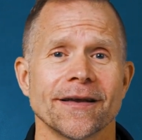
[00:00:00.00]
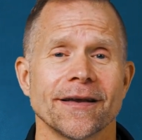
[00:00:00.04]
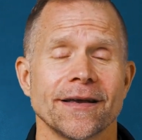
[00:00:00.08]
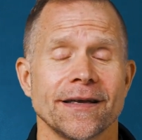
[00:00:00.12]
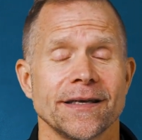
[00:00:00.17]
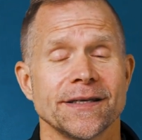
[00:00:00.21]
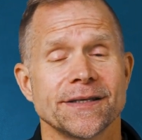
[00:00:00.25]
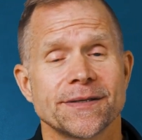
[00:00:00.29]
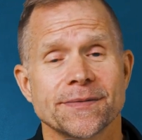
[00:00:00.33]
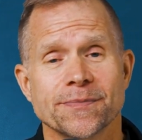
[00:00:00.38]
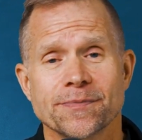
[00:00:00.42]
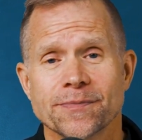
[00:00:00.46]

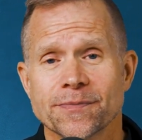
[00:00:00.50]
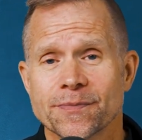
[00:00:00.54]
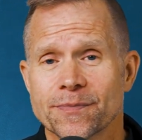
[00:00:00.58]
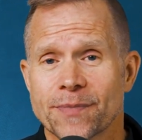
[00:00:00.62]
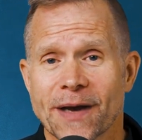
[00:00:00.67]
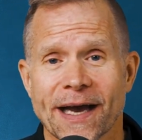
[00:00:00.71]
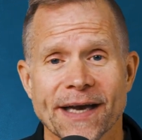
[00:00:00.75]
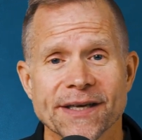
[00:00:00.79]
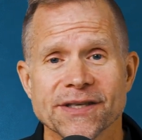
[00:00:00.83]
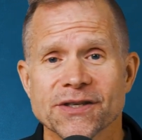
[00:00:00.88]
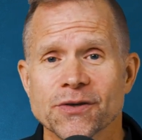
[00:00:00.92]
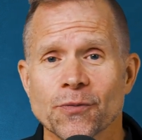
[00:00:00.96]
He's
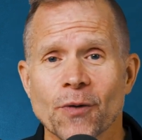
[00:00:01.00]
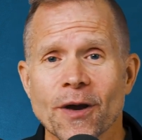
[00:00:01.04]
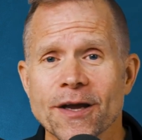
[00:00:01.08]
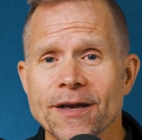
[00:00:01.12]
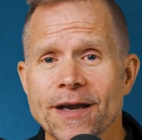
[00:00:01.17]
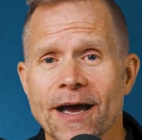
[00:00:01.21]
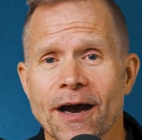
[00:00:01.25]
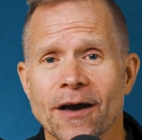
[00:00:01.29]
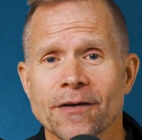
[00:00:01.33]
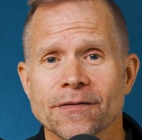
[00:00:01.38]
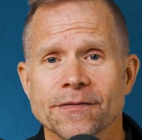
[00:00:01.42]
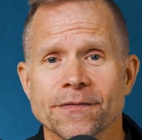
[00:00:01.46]
passed away
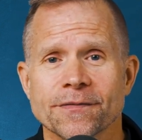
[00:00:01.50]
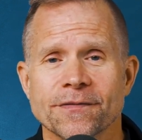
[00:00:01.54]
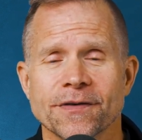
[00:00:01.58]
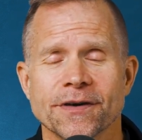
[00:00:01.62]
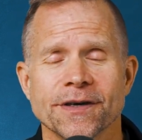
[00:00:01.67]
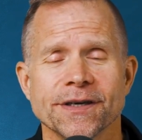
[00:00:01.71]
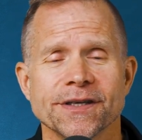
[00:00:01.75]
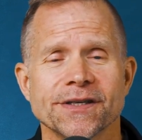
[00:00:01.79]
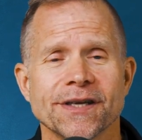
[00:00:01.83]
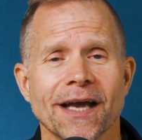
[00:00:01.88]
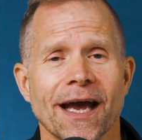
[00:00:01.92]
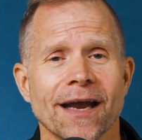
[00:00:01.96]
now,
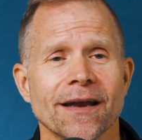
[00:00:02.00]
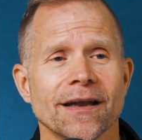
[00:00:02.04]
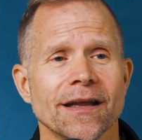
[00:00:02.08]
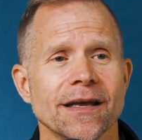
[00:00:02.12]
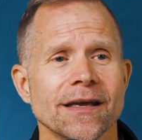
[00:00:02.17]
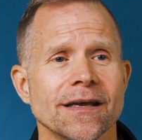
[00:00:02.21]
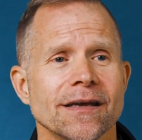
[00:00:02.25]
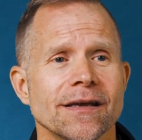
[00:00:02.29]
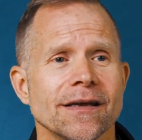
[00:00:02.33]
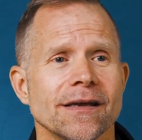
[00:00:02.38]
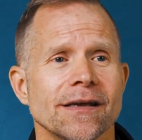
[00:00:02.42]
very sadly.